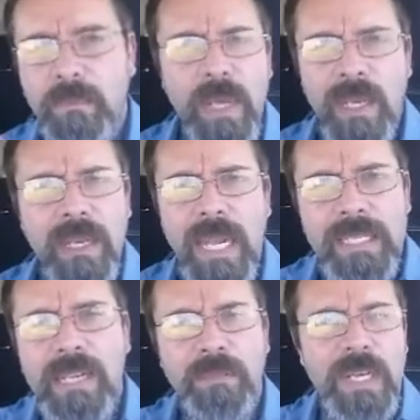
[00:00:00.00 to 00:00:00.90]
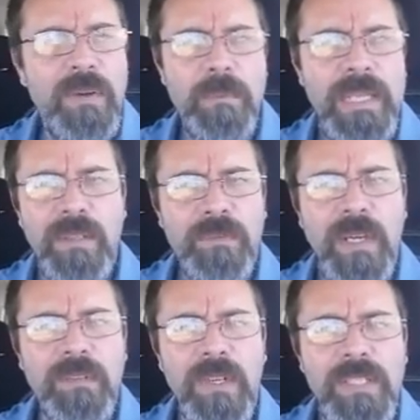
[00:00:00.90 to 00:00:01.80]
And I did a video on Matthew
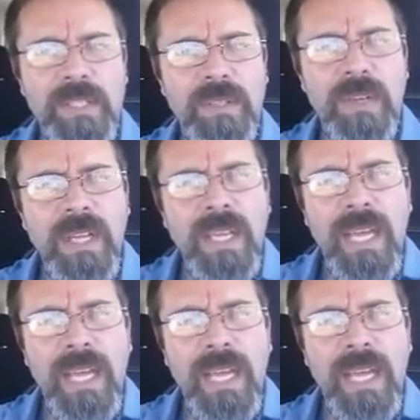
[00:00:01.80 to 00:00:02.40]
5:32.